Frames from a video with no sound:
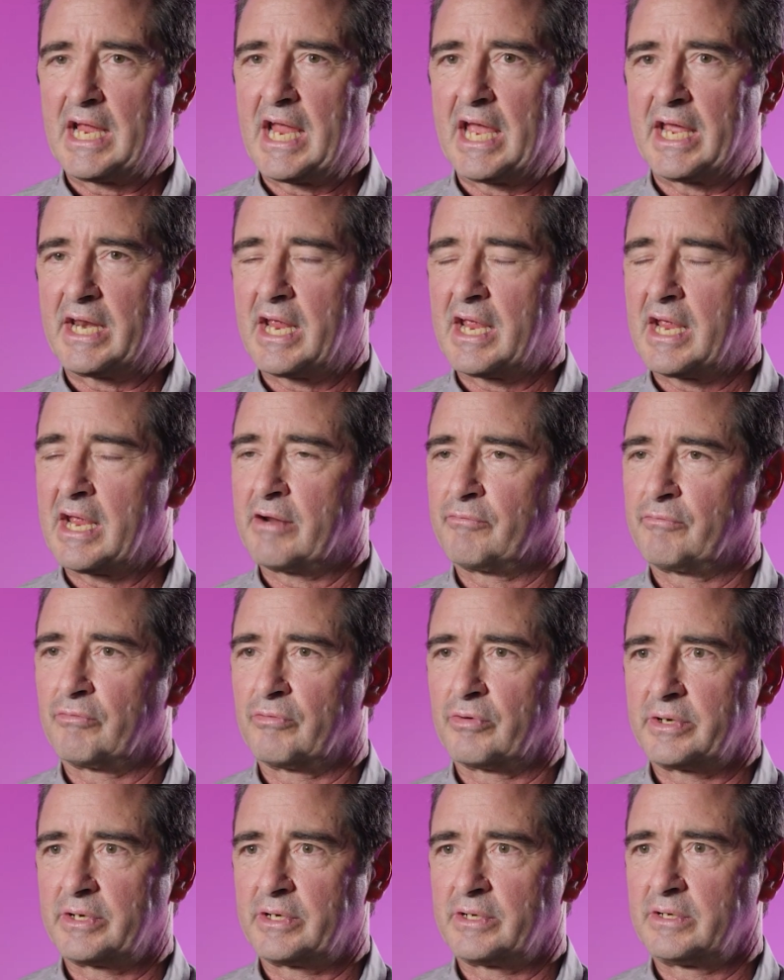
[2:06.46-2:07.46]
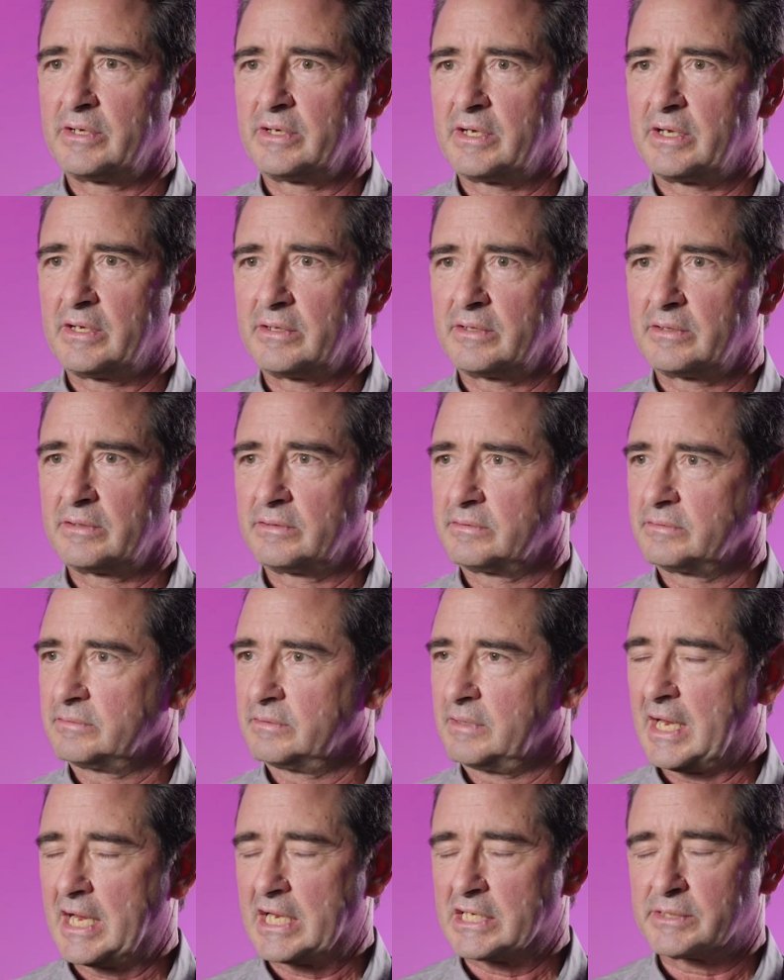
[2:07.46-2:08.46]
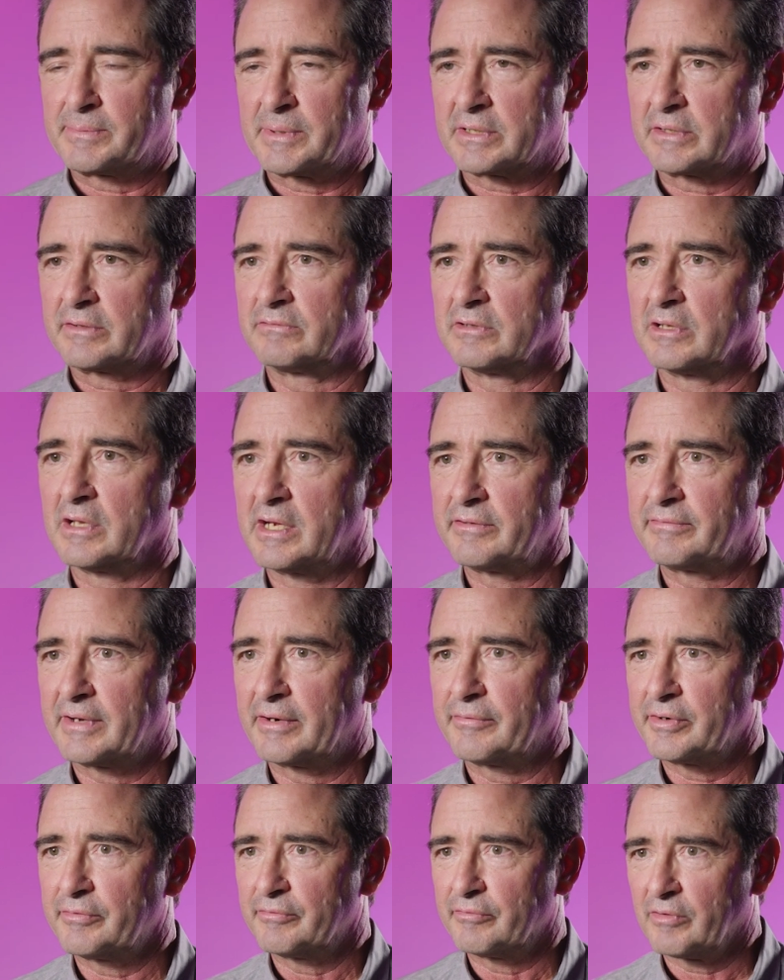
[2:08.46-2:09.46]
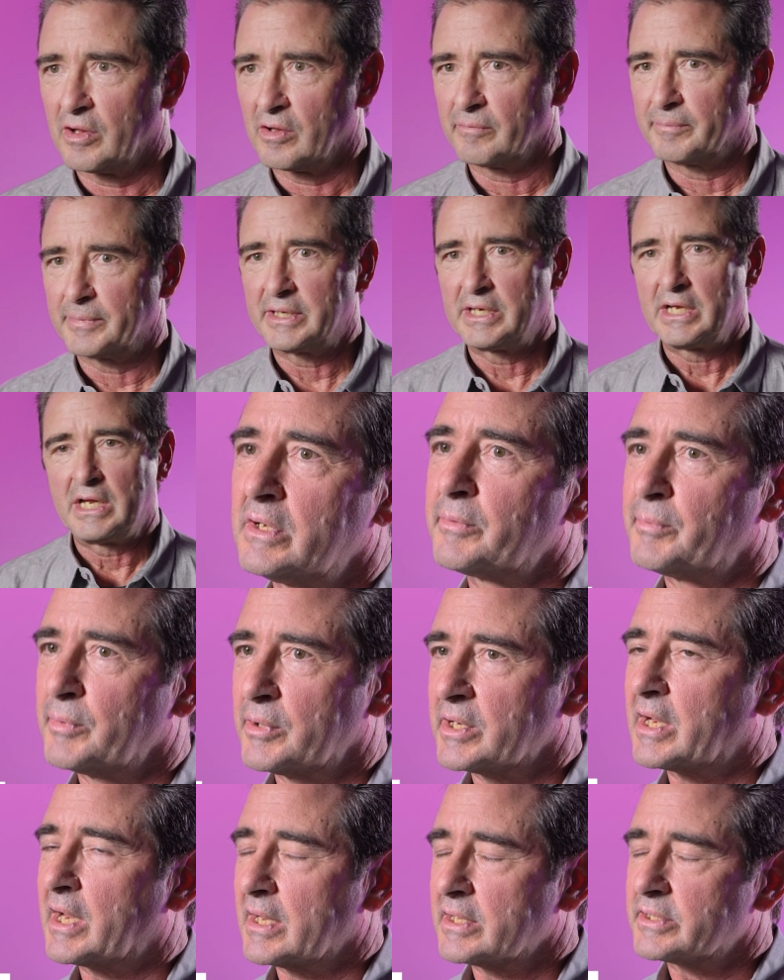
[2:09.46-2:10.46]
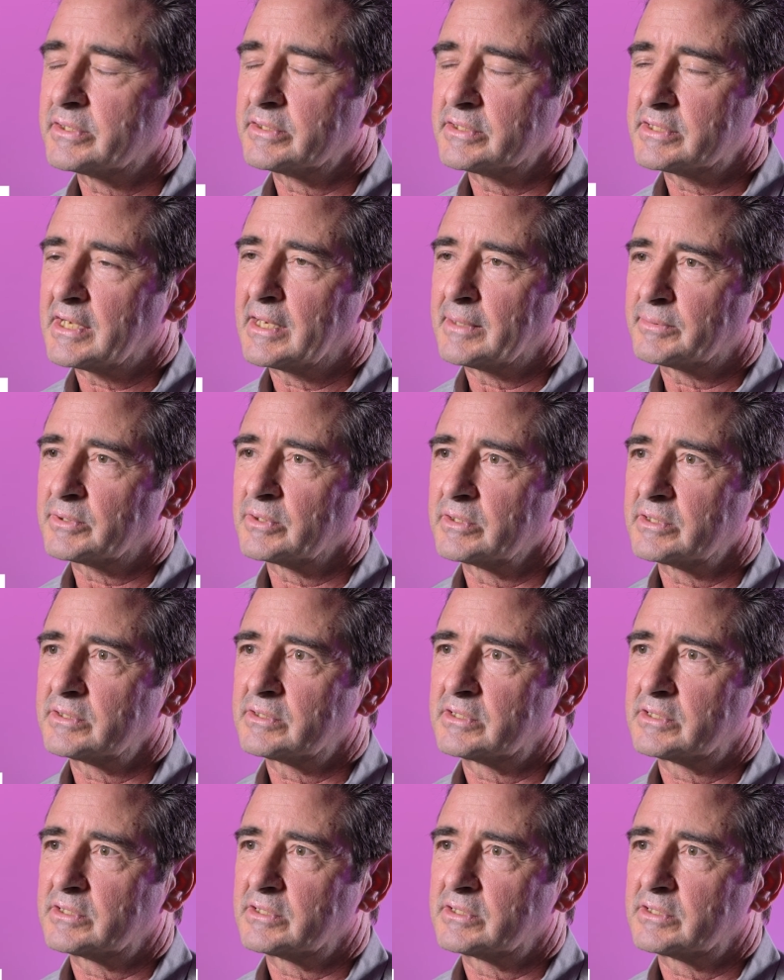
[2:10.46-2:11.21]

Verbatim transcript: at every aspect of life, every involvement. Communication is absolutely